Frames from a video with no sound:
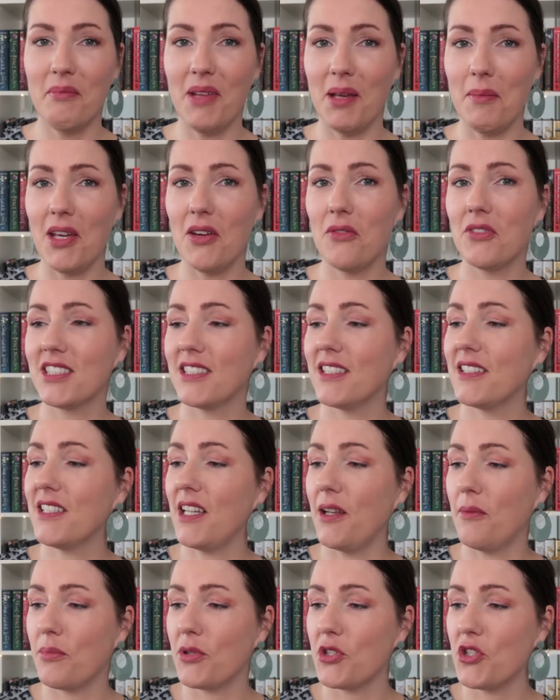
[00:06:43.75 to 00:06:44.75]
Maybe it was the
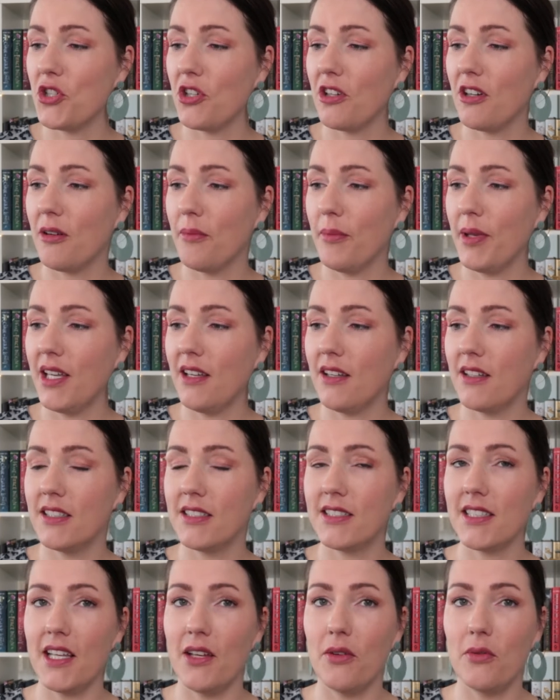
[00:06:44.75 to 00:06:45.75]
temperature
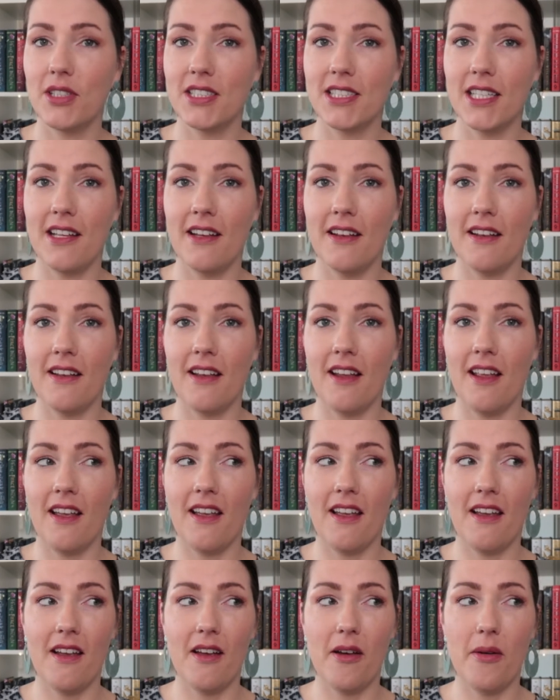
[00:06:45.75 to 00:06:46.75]
because it was in
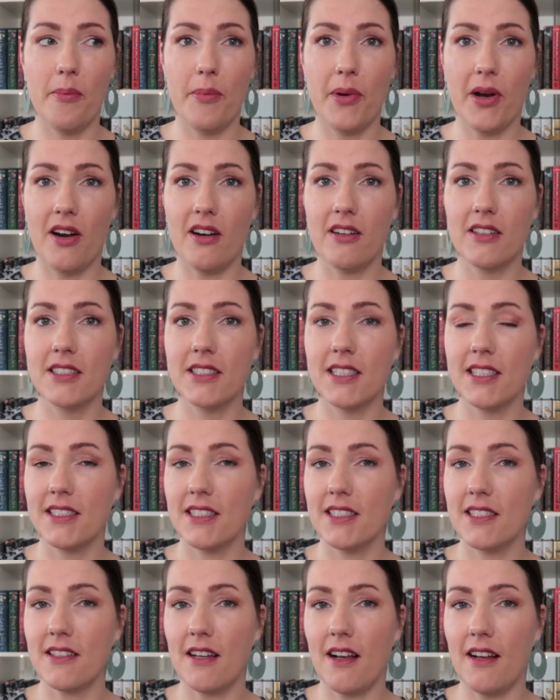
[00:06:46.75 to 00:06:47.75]
a box this
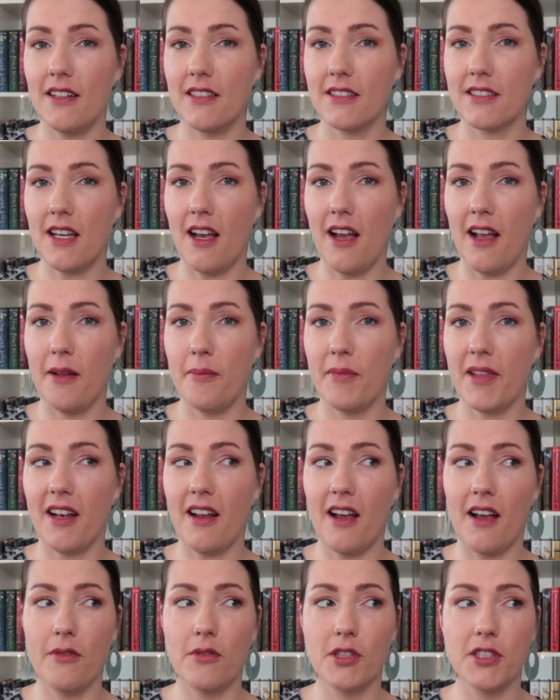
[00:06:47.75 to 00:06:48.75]
entire time that
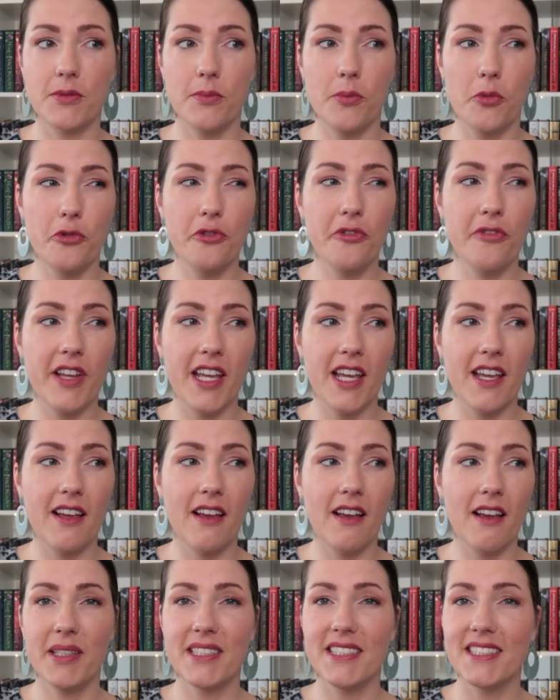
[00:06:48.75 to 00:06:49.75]
I was
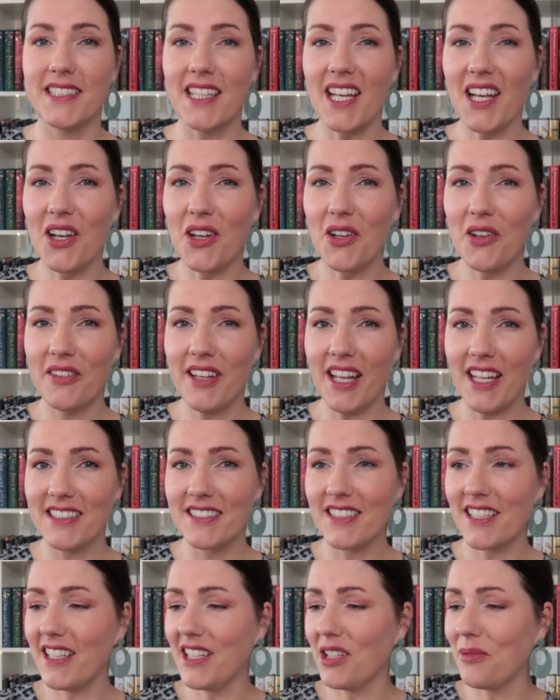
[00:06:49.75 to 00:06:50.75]
moving, but still, that's
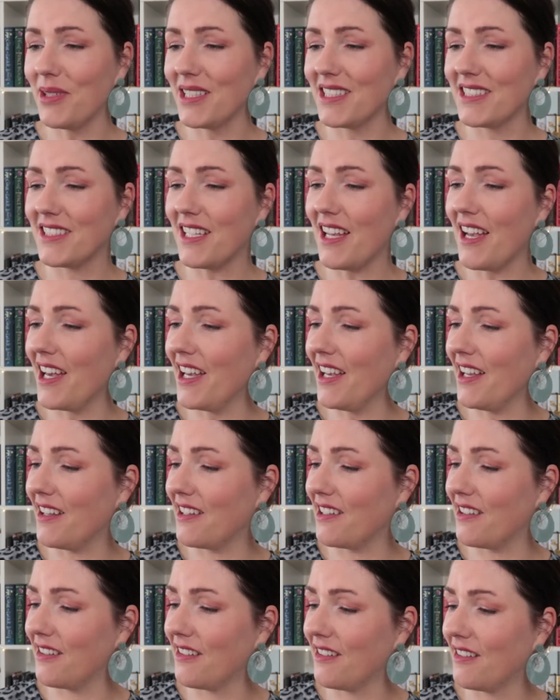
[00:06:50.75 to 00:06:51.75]
a little bit sad.
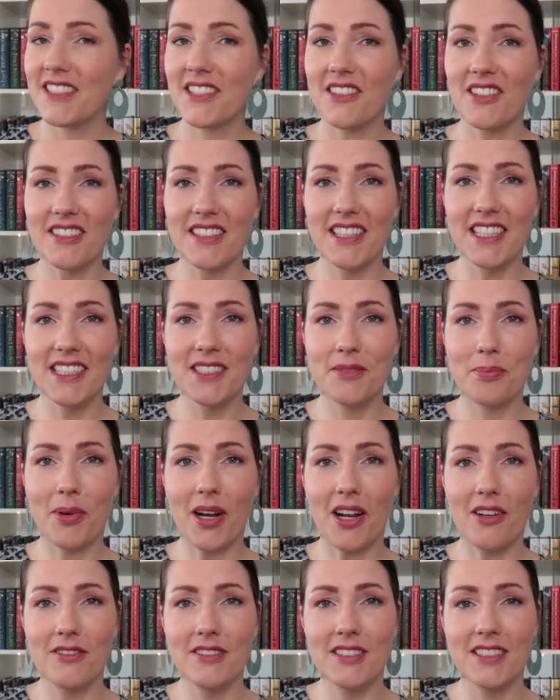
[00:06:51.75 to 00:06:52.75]
It's got these
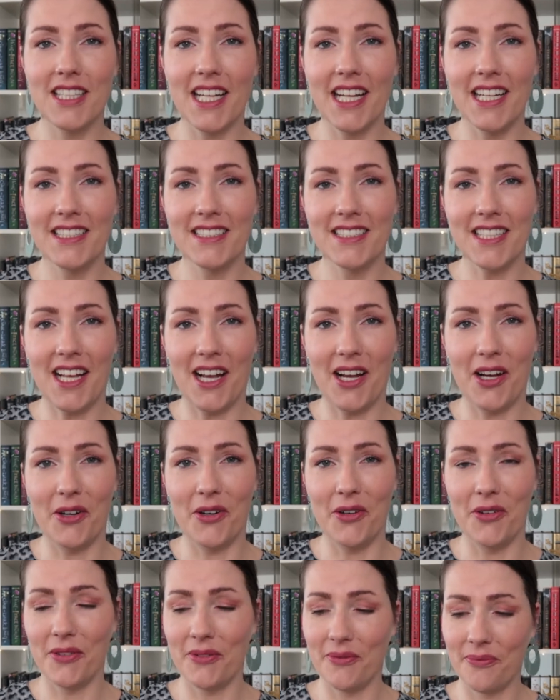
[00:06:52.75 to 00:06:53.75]
brown stains
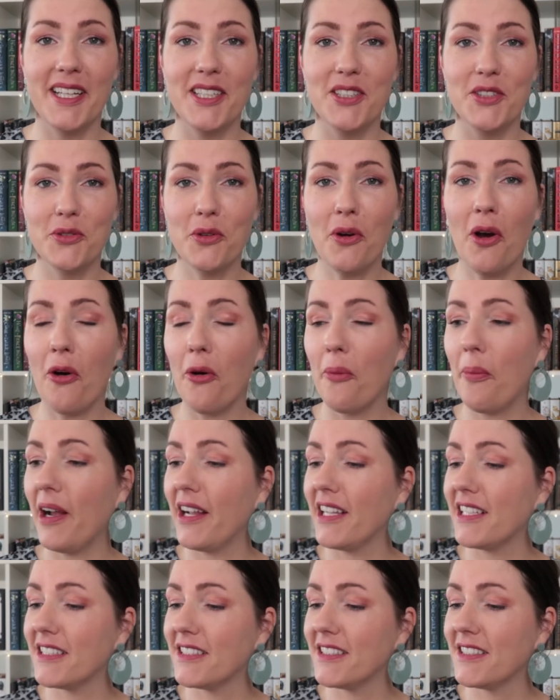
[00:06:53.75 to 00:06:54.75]
now. I do hope
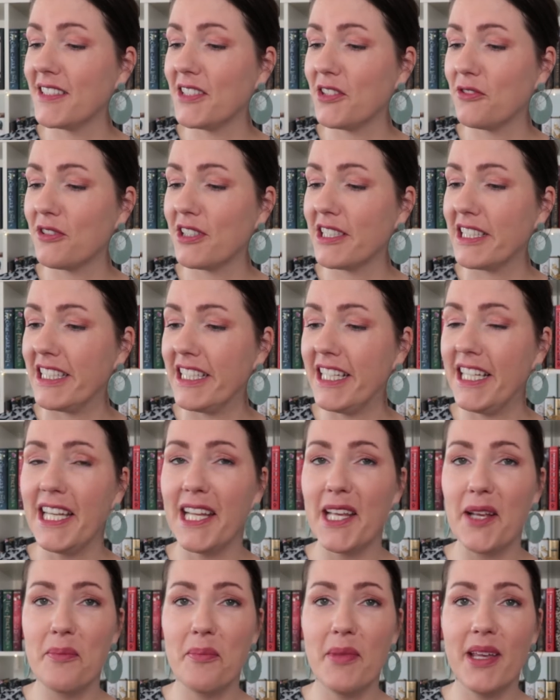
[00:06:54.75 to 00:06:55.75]
I can still clean
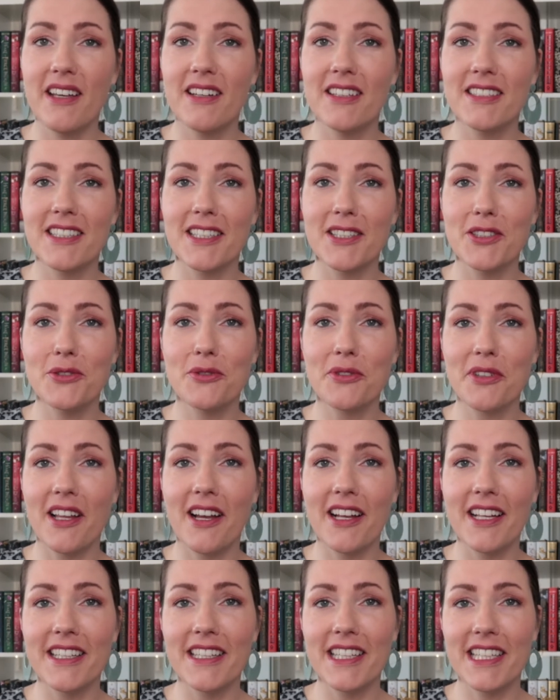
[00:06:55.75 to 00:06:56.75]
it because I do
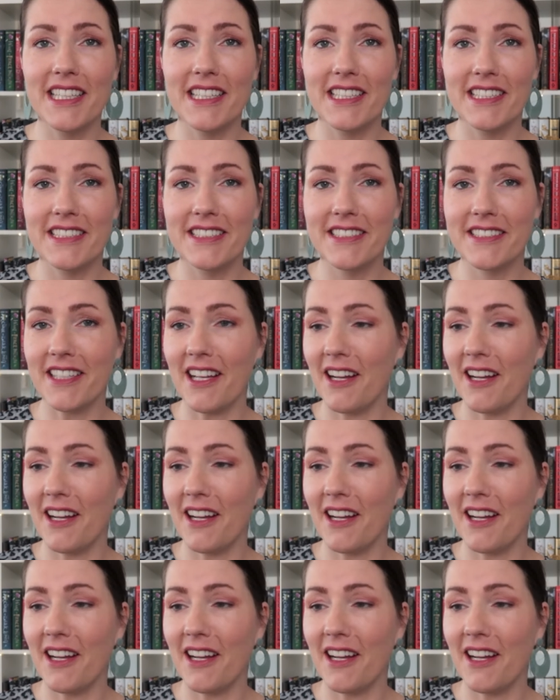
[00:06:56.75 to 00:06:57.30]
like this.